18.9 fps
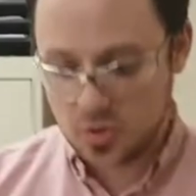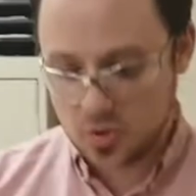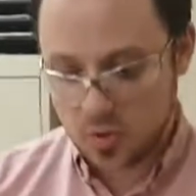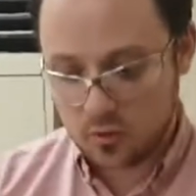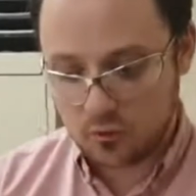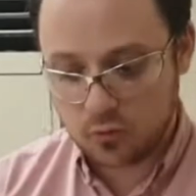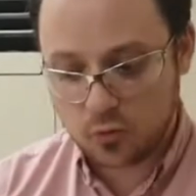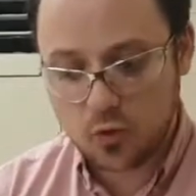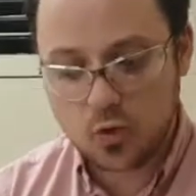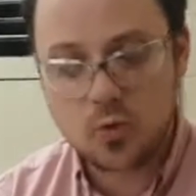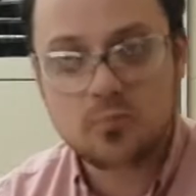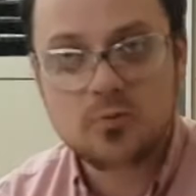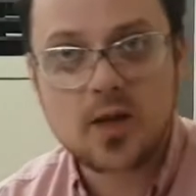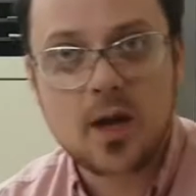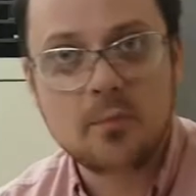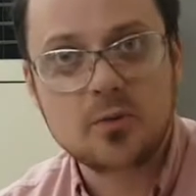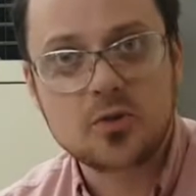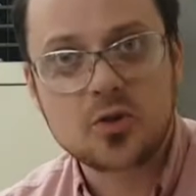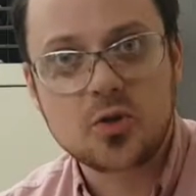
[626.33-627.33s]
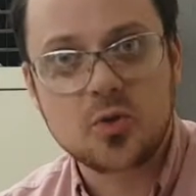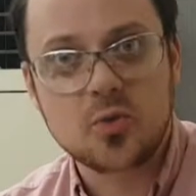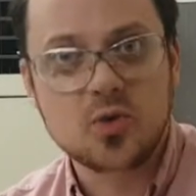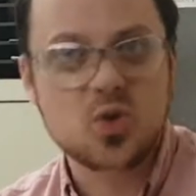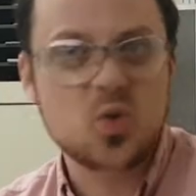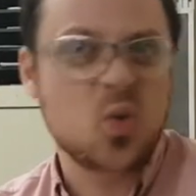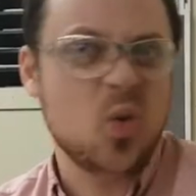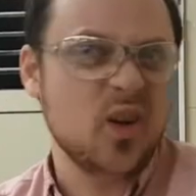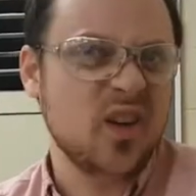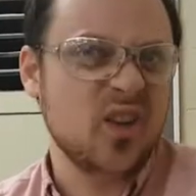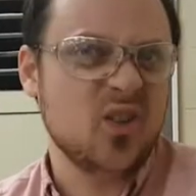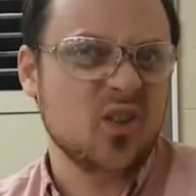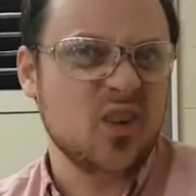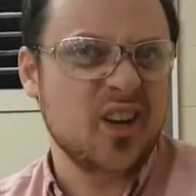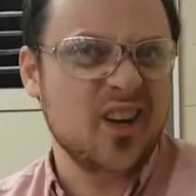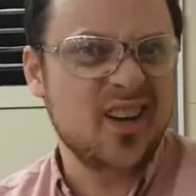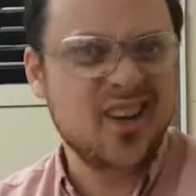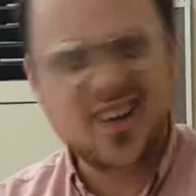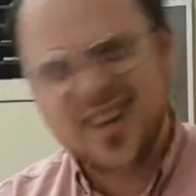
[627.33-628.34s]
So if room temperature was
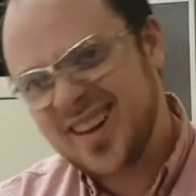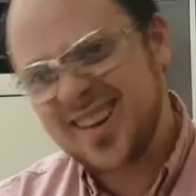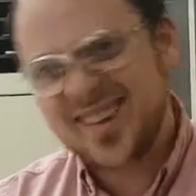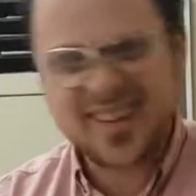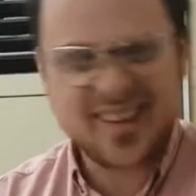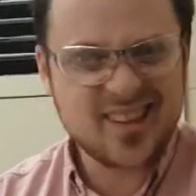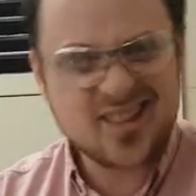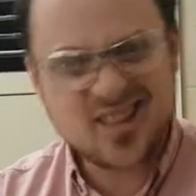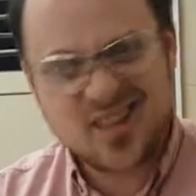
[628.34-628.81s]
23, let's